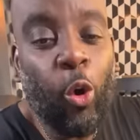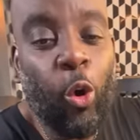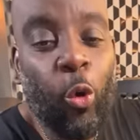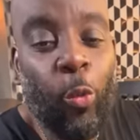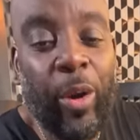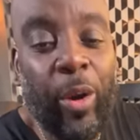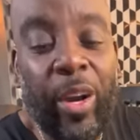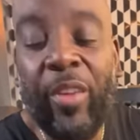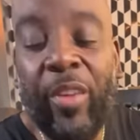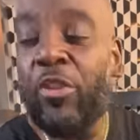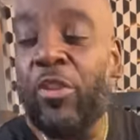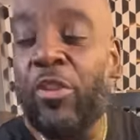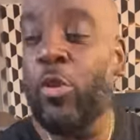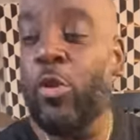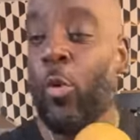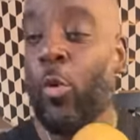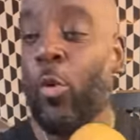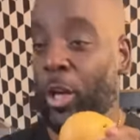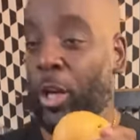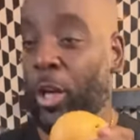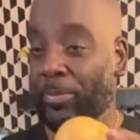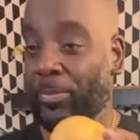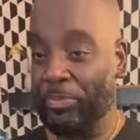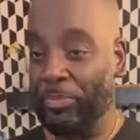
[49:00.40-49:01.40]
whatever you
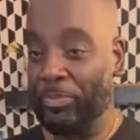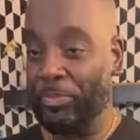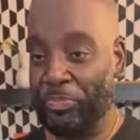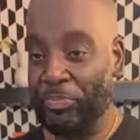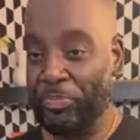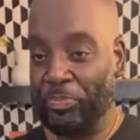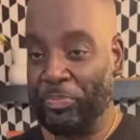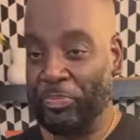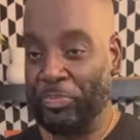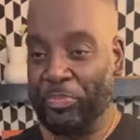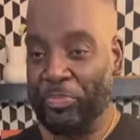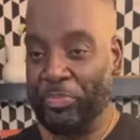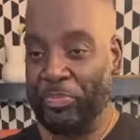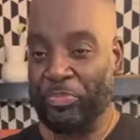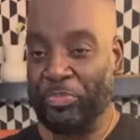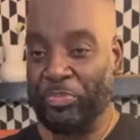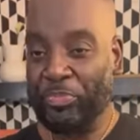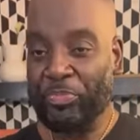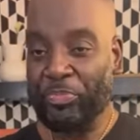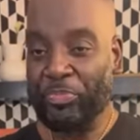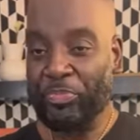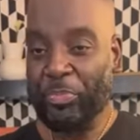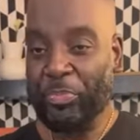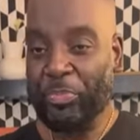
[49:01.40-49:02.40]
want.
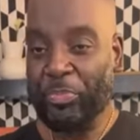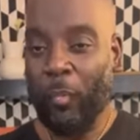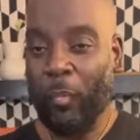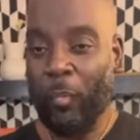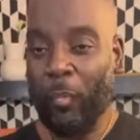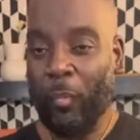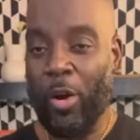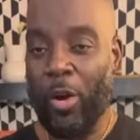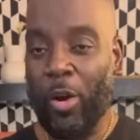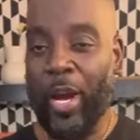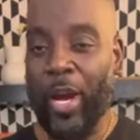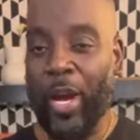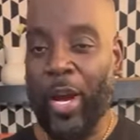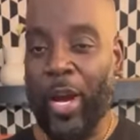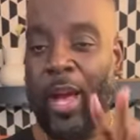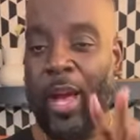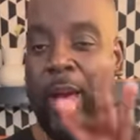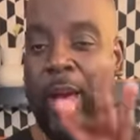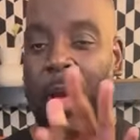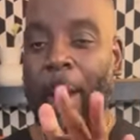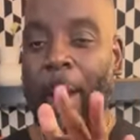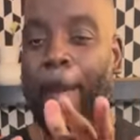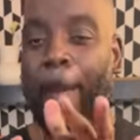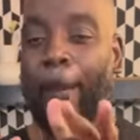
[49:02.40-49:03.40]
Okay?
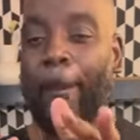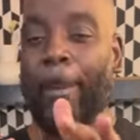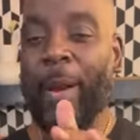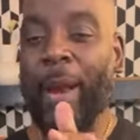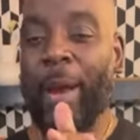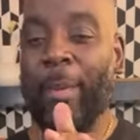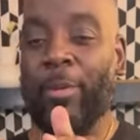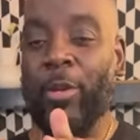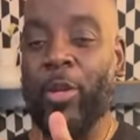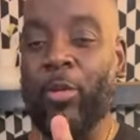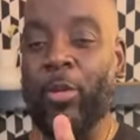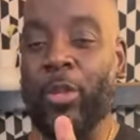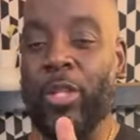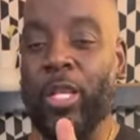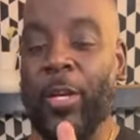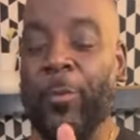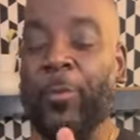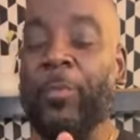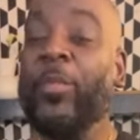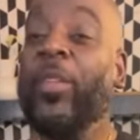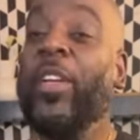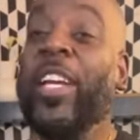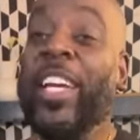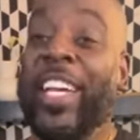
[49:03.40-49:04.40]
But I'm using,
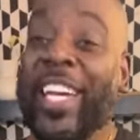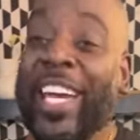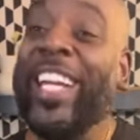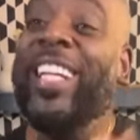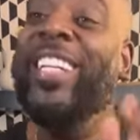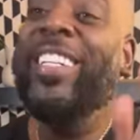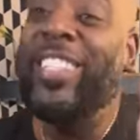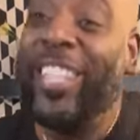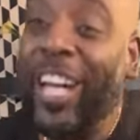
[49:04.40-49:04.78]
it